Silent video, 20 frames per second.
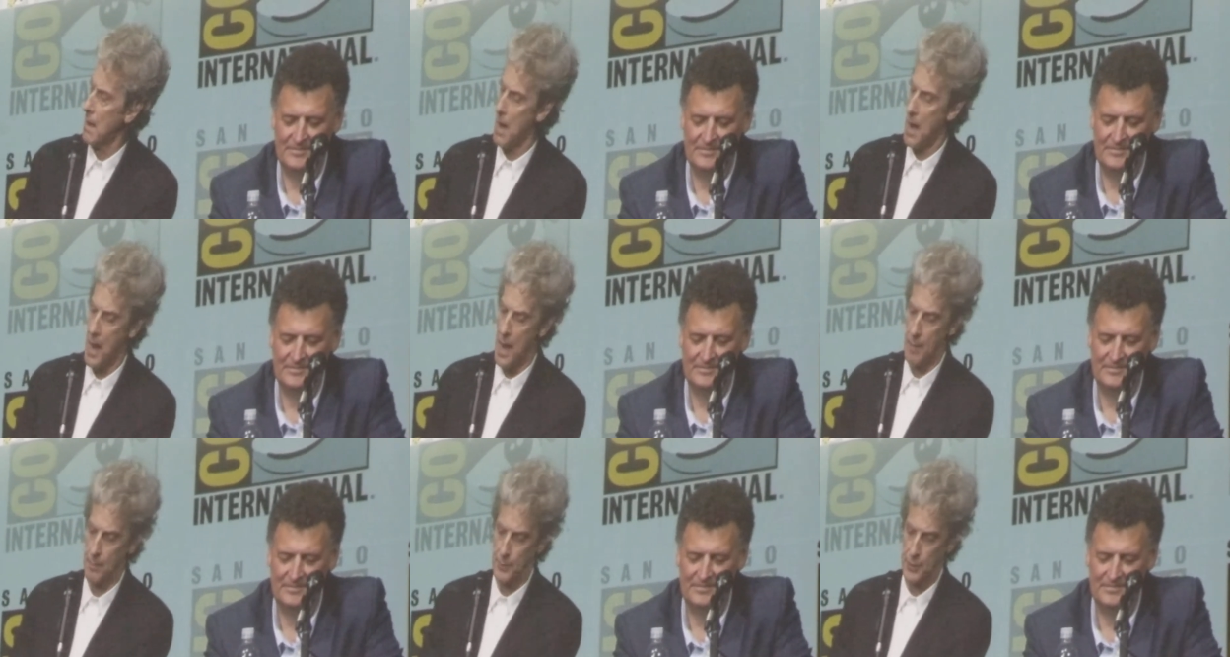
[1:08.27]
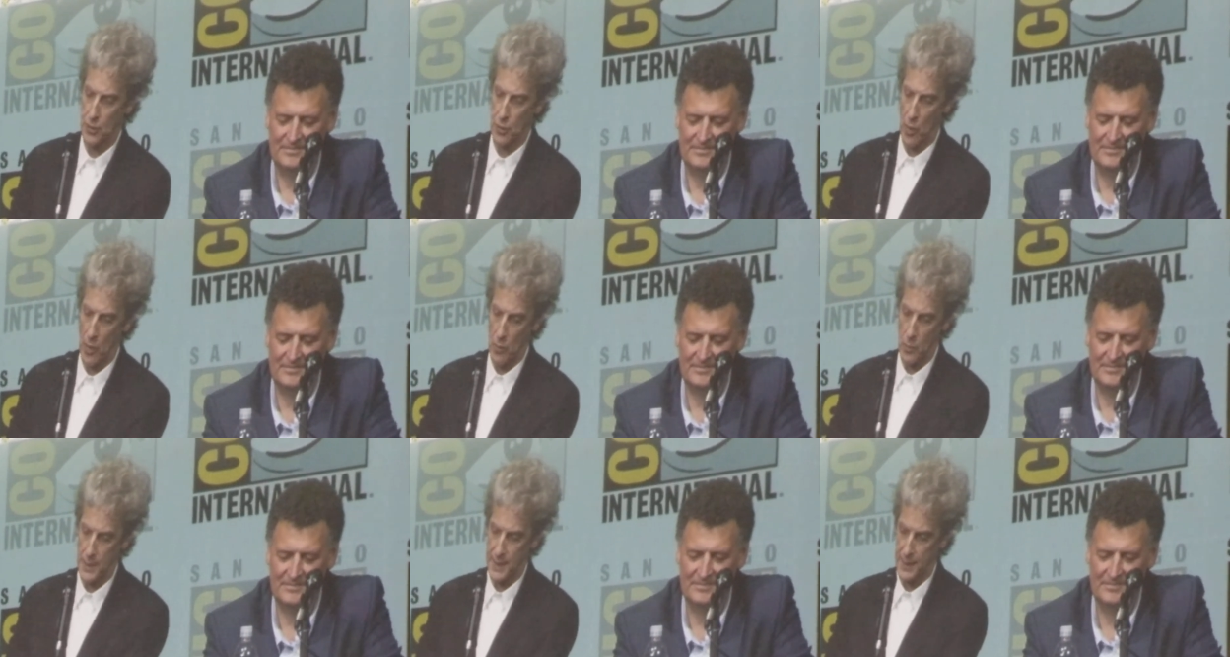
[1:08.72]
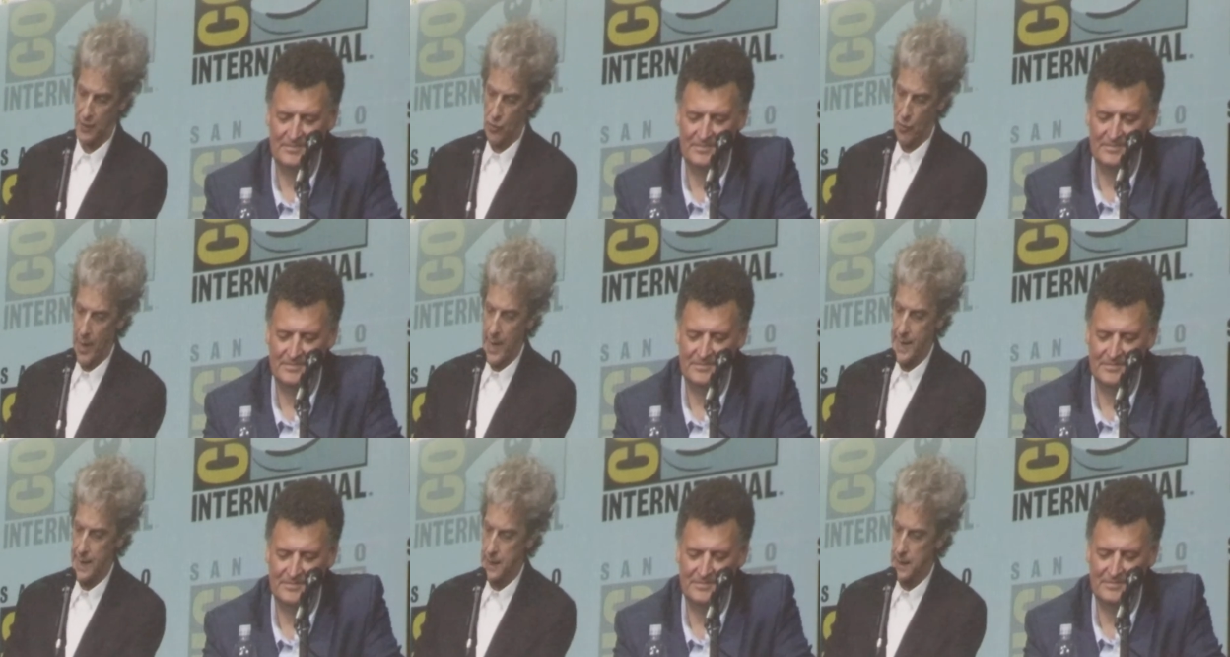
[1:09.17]
Speaker 1: Um, so it was a
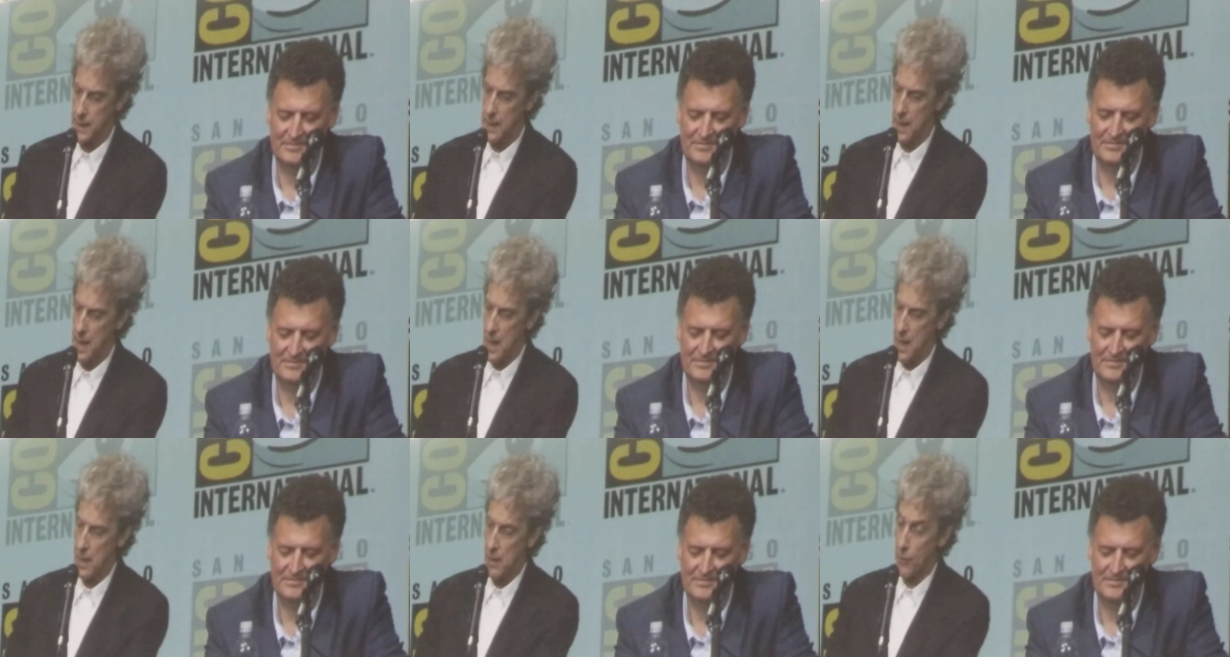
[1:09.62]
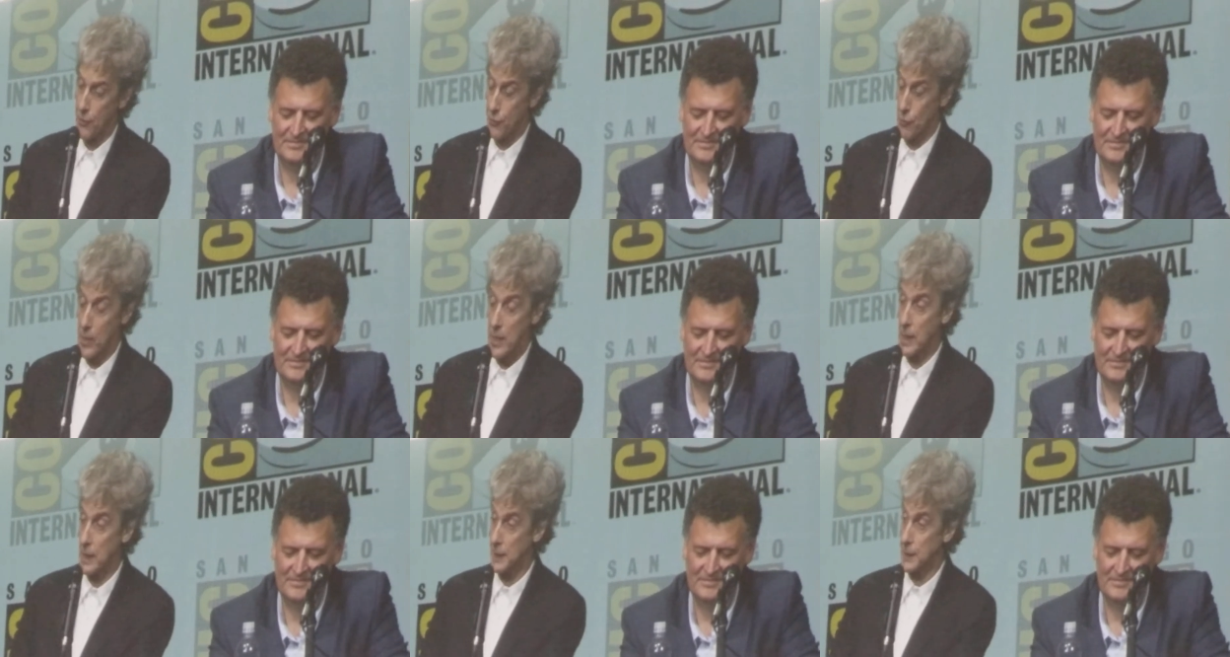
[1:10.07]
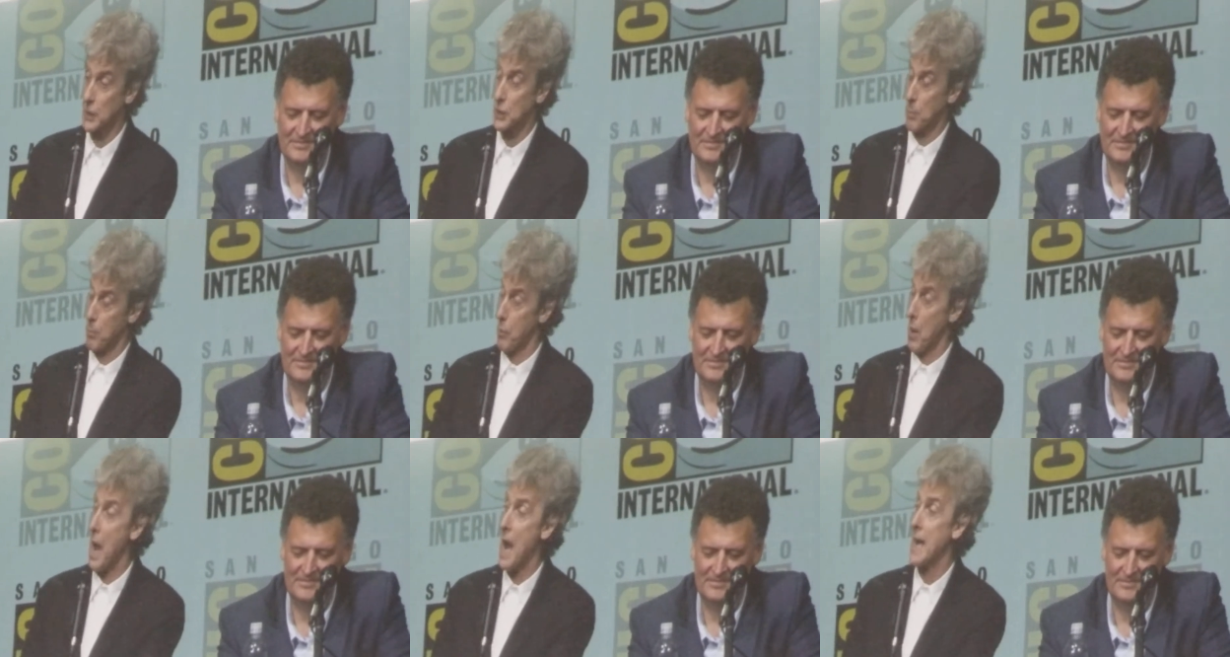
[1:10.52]
great thrill and
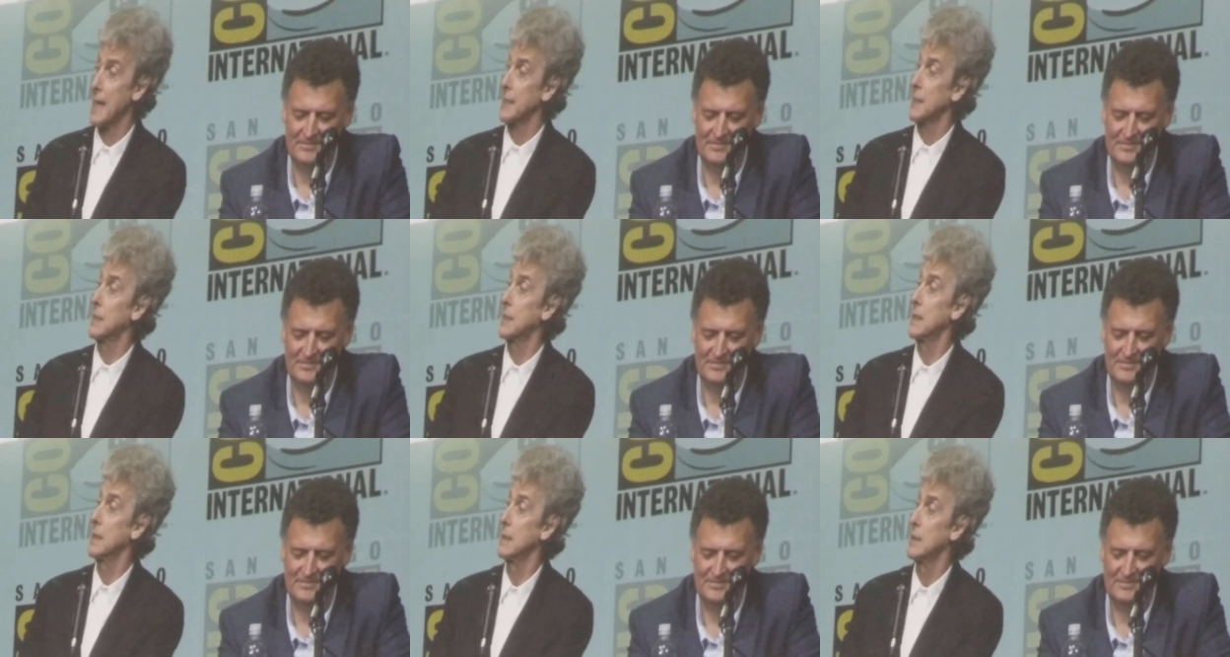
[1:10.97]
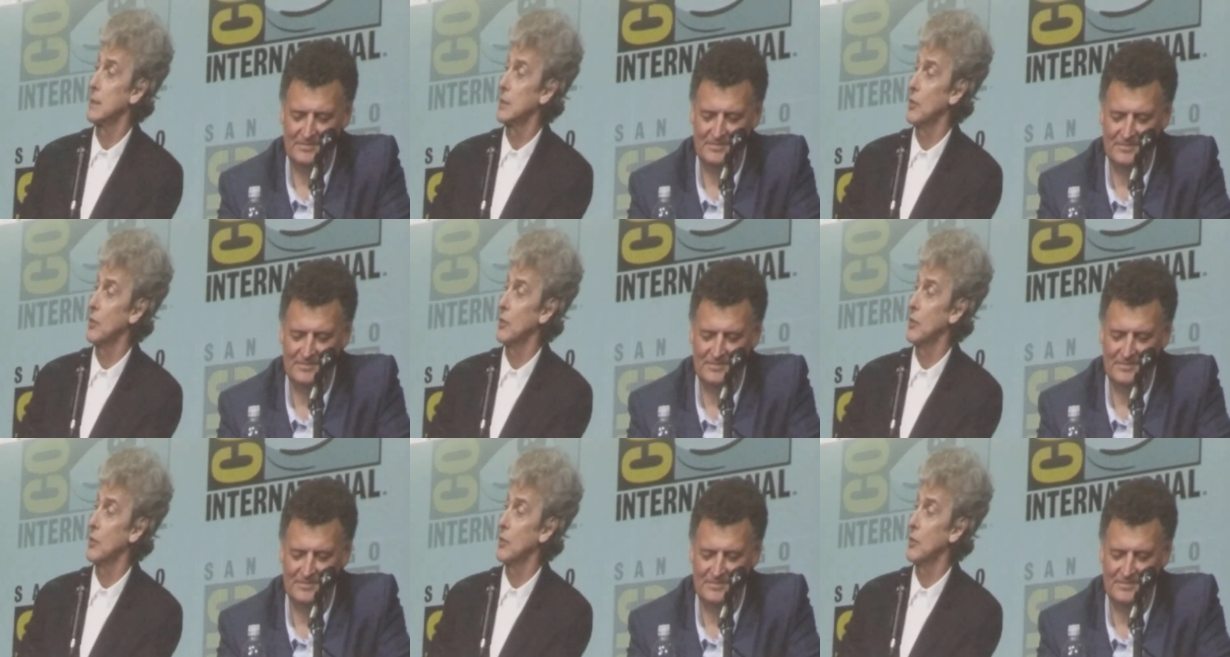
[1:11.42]
surprise